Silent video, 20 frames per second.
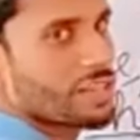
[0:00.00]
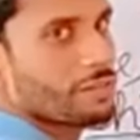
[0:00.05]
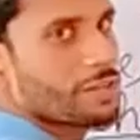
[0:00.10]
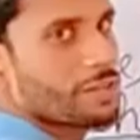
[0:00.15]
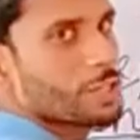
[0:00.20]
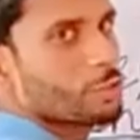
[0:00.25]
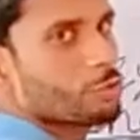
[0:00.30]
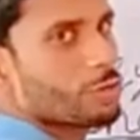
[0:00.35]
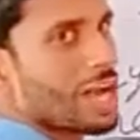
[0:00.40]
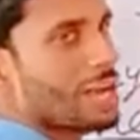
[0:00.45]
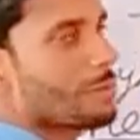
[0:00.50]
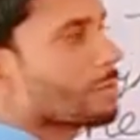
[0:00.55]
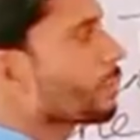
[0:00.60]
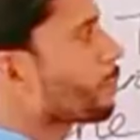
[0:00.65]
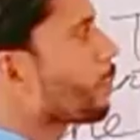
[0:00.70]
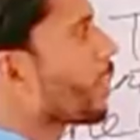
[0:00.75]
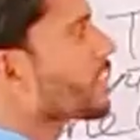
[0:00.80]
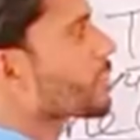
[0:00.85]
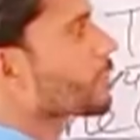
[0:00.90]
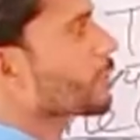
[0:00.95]
V2, I mean
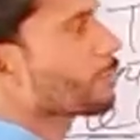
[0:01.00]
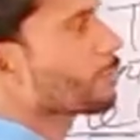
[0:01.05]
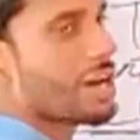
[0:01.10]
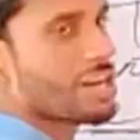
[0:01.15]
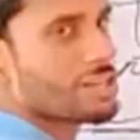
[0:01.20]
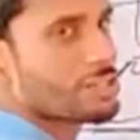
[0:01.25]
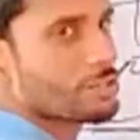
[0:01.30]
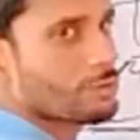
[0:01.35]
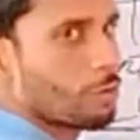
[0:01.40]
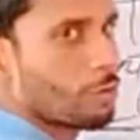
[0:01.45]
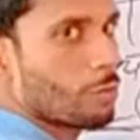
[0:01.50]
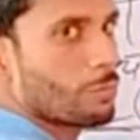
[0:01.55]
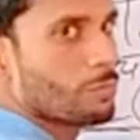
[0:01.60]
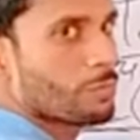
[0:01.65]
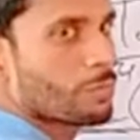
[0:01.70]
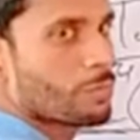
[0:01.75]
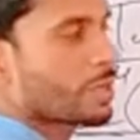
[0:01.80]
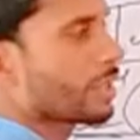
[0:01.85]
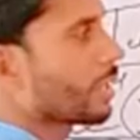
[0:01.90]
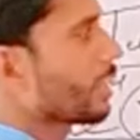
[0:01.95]
past
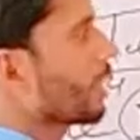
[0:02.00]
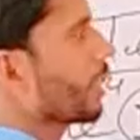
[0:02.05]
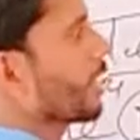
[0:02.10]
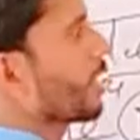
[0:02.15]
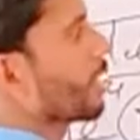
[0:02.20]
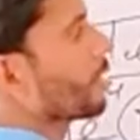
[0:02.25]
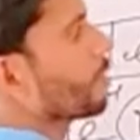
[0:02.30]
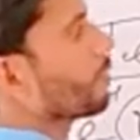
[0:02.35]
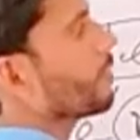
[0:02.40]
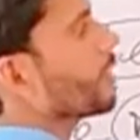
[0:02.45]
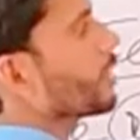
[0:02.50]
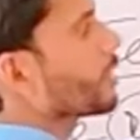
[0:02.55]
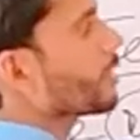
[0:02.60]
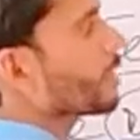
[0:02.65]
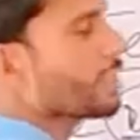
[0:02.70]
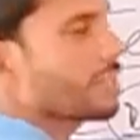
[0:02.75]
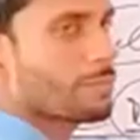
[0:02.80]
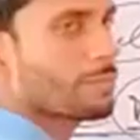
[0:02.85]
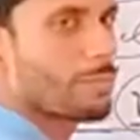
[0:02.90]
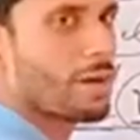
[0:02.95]
form, and
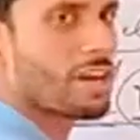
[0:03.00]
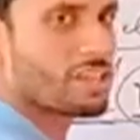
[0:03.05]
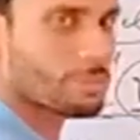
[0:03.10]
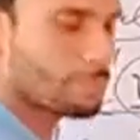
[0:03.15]
V3 past